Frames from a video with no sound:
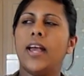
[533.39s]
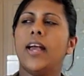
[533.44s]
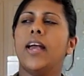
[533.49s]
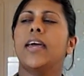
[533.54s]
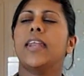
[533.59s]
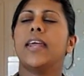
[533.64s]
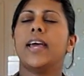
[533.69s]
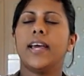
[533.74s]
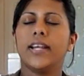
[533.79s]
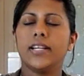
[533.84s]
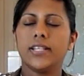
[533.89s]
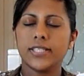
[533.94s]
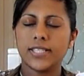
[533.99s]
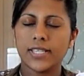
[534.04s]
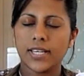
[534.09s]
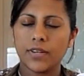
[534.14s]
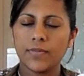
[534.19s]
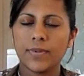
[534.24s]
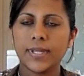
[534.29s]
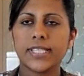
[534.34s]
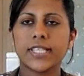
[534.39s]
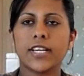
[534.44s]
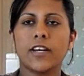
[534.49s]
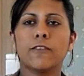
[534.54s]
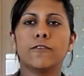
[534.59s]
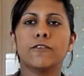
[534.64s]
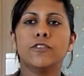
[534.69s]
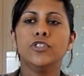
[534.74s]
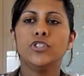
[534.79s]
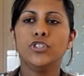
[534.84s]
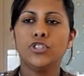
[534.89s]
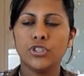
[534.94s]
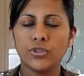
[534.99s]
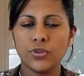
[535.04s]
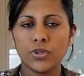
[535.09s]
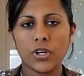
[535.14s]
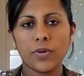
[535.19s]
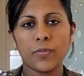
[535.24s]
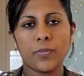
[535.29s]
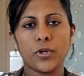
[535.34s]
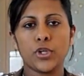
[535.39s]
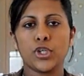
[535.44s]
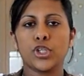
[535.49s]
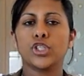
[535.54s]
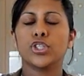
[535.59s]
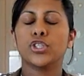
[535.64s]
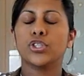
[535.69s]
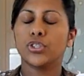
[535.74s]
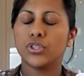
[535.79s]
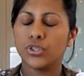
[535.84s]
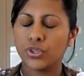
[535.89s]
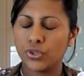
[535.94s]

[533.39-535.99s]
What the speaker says: and I had to tell myself, do not push